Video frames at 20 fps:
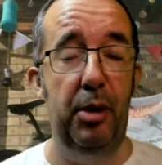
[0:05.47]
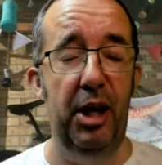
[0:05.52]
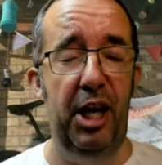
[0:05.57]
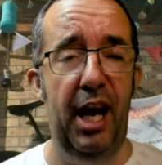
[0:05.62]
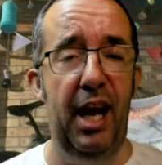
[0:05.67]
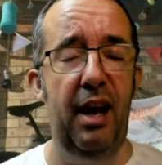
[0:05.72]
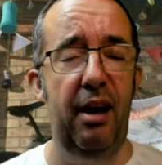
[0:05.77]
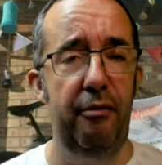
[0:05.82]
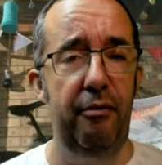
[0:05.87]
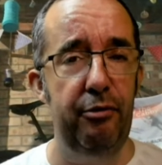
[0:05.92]
And
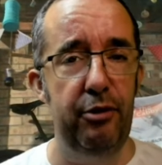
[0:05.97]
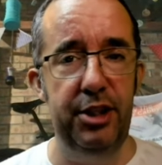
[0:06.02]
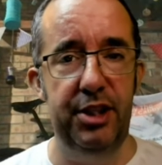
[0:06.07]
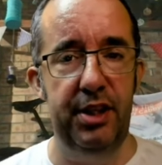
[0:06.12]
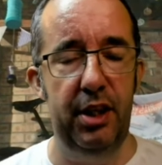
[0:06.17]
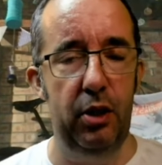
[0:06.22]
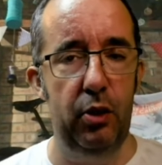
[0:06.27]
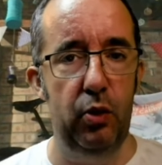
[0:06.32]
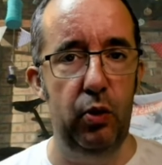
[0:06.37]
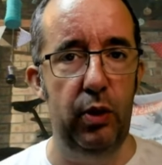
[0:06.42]
every
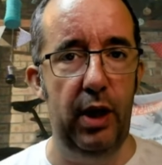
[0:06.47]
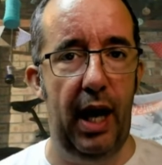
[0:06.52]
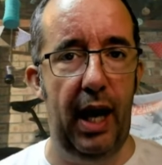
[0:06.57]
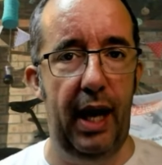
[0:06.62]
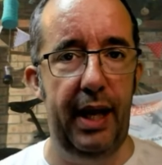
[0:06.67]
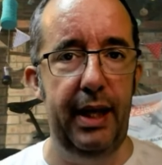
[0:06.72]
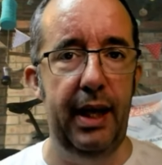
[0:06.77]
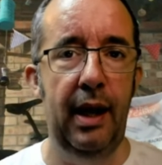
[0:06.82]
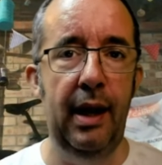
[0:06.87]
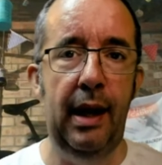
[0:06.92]
single
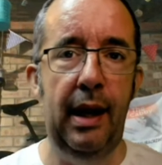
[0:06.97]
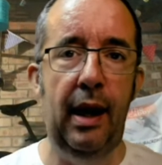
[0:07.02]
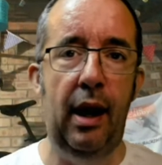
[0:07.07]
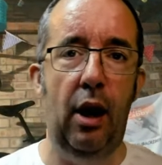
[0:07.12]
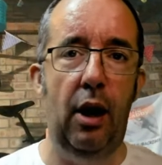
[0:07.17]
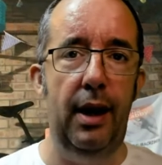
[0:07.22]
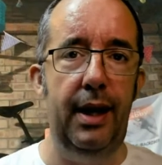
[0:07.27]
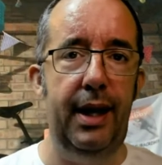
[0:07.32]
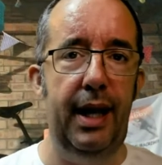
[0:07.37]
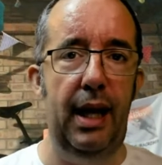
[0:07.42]
day,
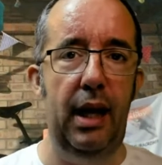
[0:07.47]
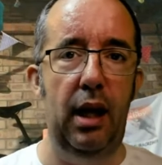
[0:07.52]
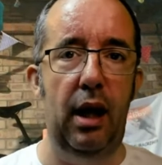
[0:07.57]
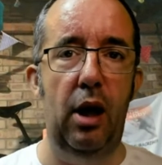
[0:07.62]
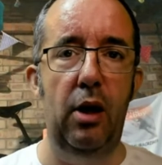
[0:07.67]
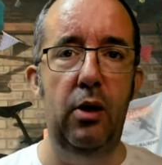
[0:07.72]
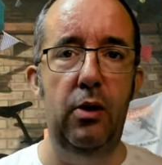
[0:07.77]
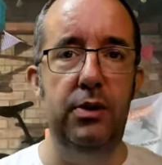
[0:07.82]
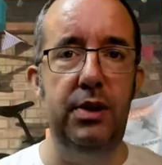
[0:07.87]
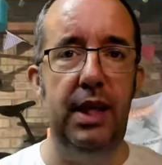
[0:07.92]
I get
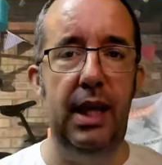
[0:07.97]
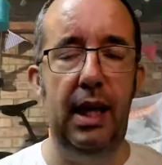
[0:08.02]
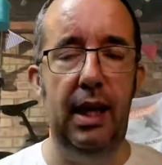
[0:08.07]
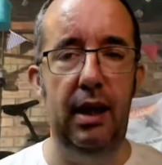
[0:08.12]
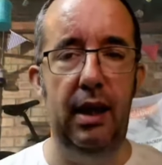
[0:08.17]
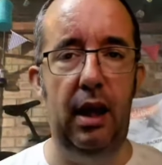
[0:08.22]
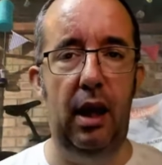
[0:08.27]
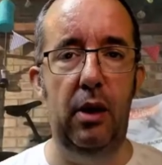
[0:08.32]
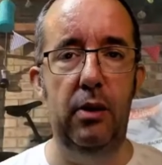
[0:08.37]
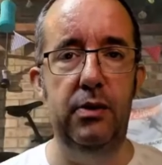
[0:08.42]
loads
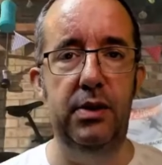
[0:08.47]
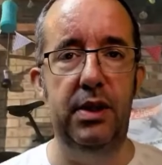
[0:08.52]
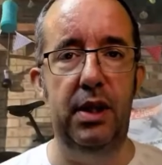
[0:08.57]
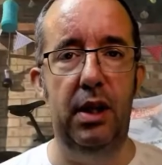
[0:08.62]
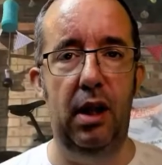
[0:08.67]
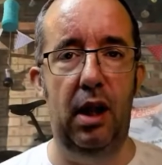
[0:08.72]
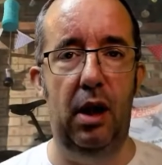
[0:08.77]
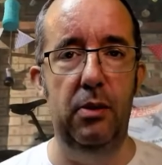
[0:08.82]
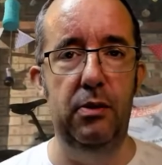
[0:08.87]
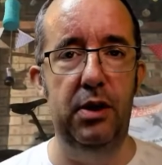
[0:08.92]
and loads and
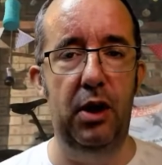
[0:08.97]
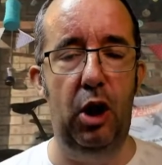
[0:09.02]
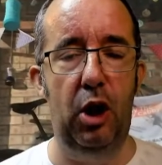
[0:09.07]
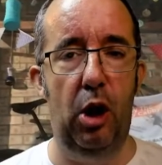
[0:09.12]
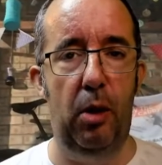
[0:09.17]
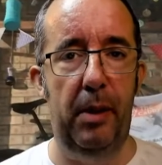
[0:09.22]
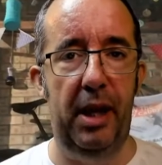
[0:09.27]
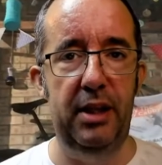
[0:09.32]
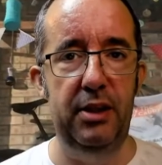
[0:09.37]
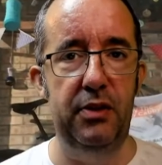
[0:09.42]
loads of
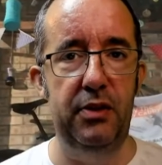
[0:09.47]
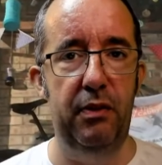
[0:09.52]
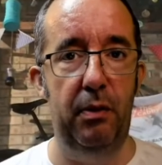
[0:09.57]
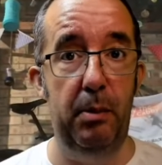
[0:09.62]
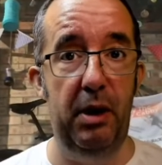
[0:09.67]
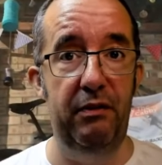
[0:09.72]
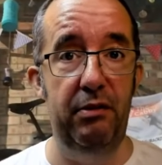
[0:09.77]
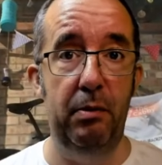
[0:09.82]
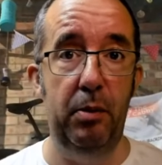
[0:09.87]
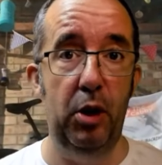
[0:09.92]
comments from
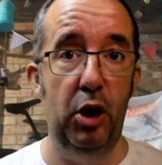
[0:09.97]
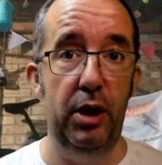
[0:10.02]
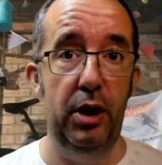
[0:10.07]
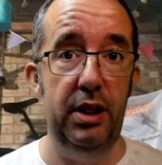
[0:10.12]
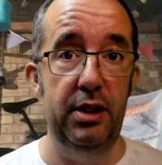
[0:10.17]
everybody.